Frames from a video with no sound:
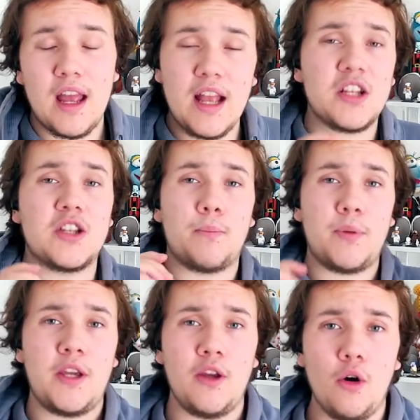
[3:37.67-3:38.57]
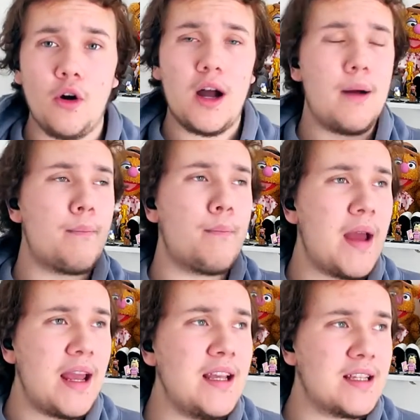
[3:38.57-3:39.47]
is the pure
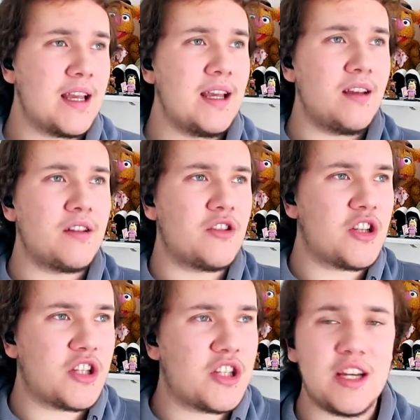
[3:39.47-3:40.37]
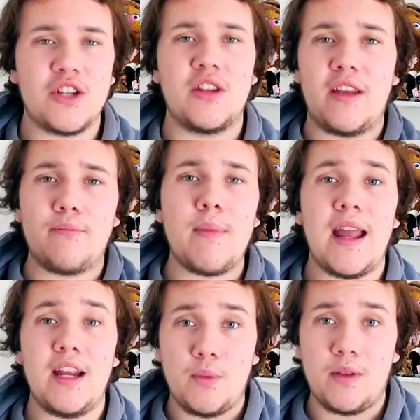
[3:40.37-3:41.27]
amazing decision they've
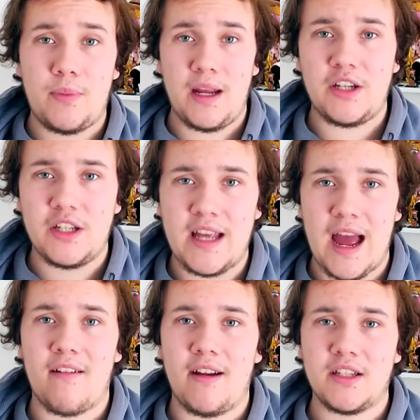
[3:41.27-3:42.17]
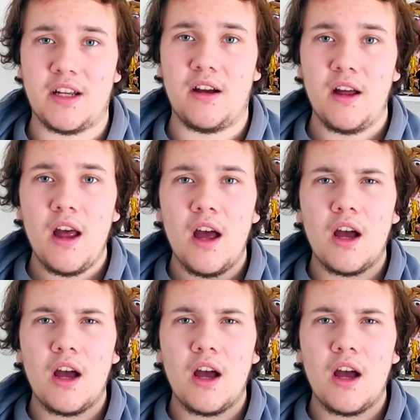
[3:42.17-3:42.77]
made with Peach's character.